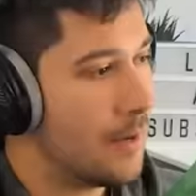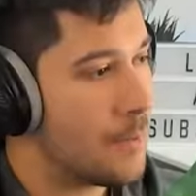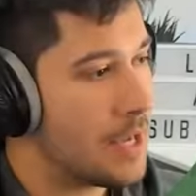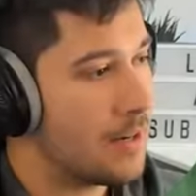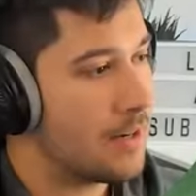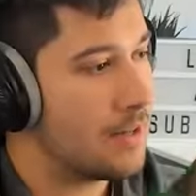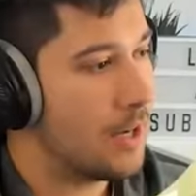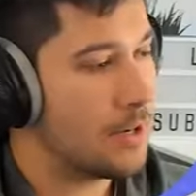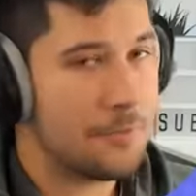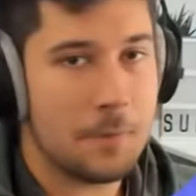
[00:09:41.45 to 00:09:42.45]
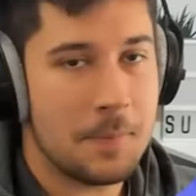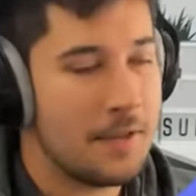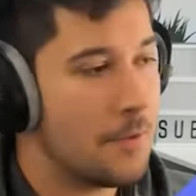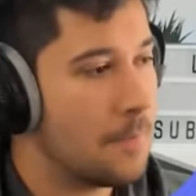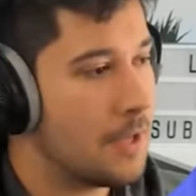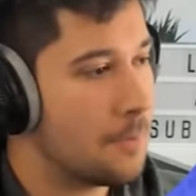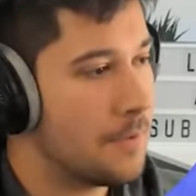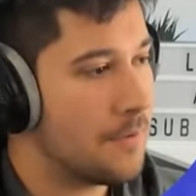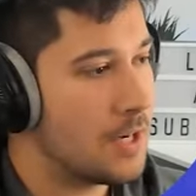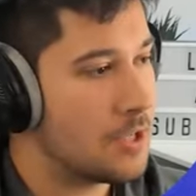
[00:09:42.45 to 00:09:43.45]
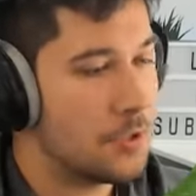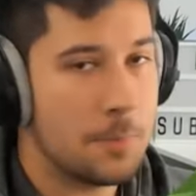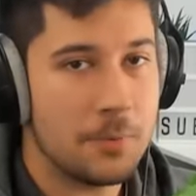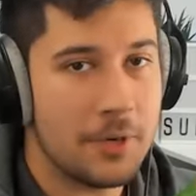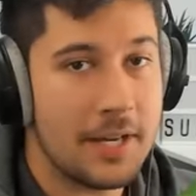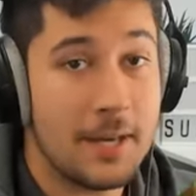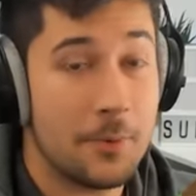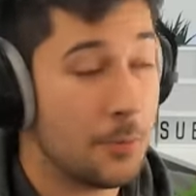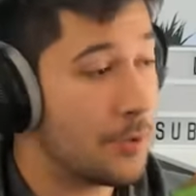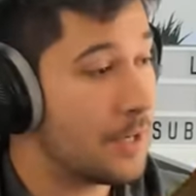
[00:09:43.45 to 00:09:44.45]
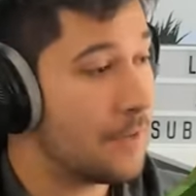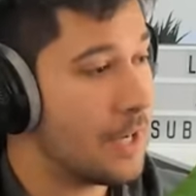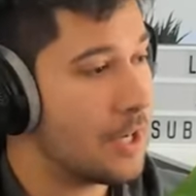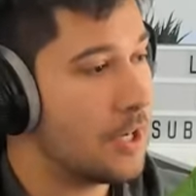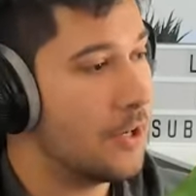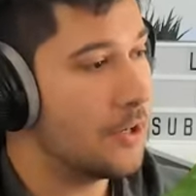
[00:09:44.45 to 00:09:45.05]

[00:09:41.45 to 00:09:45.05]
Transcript: I mean, I don't think PvP will be very doable on here, but we'll give it a go